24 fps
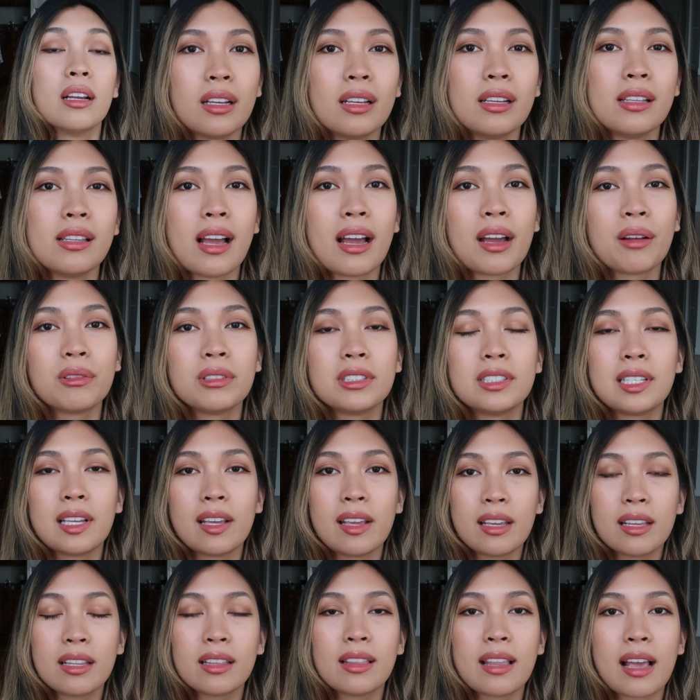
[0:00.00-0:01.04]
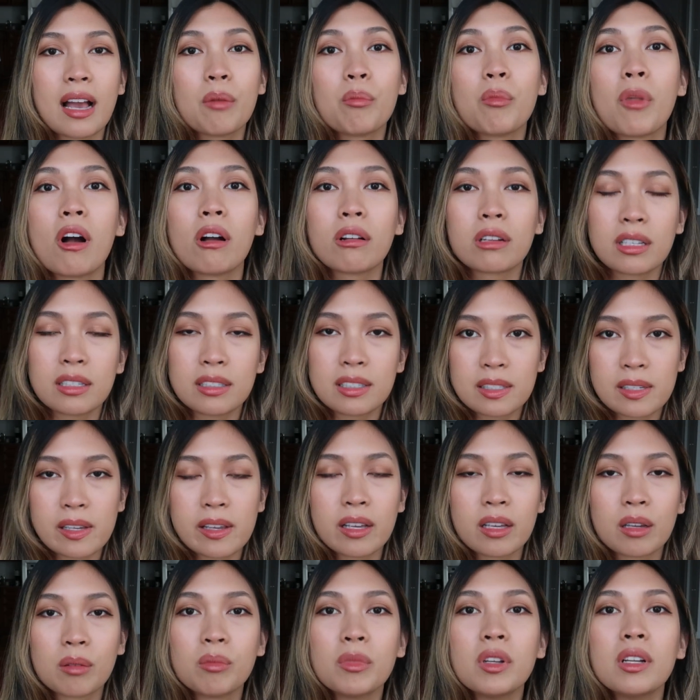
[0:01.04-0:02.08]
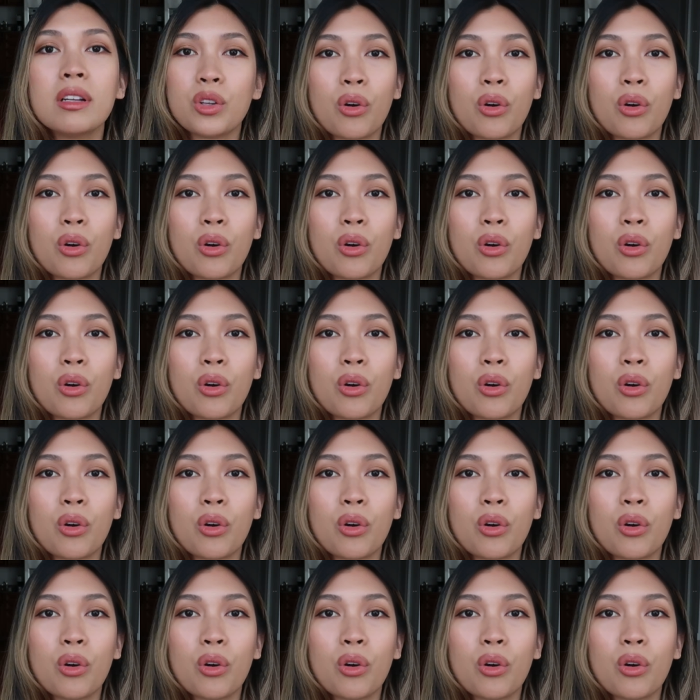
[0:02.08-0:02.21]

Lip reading: and I would take that mock exam,